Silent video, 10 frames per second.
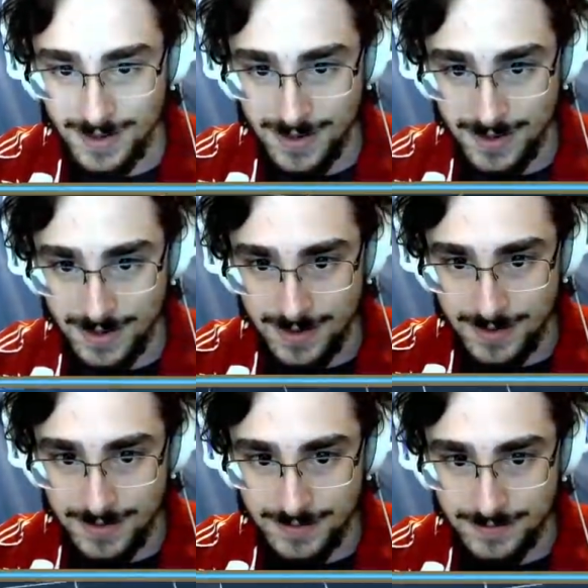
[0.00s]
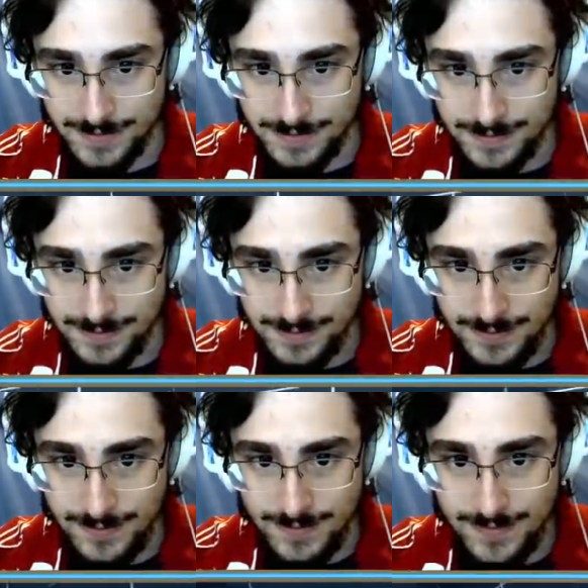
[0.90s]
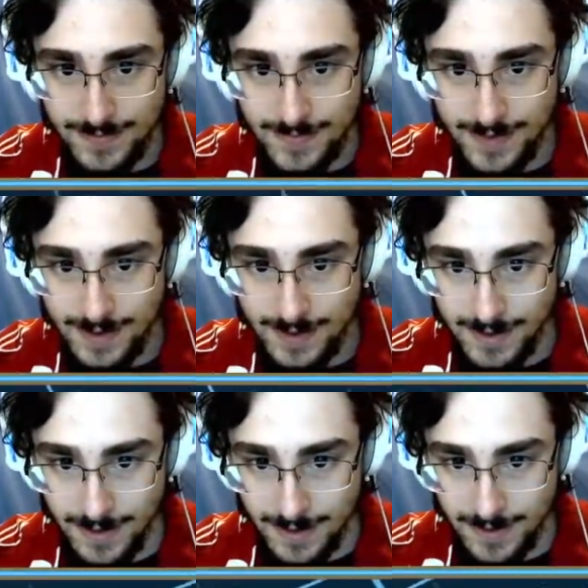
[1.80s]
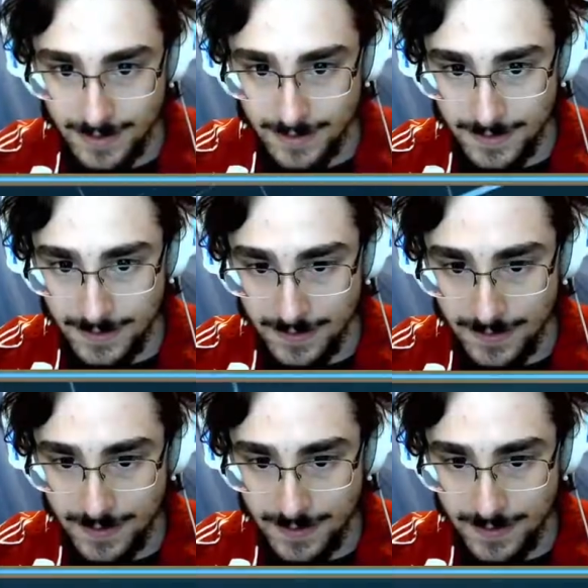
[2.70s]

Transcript: (silence)